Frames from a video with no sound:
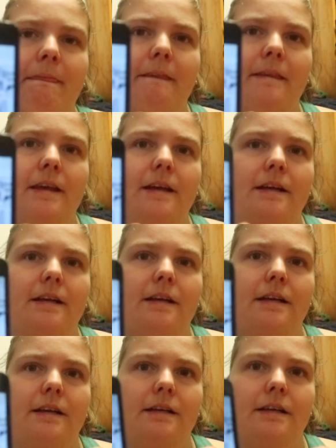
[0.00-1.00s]

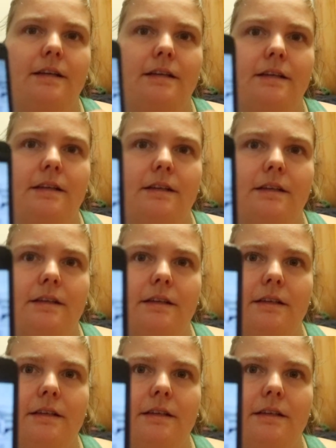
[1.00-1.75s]
Nothing is said.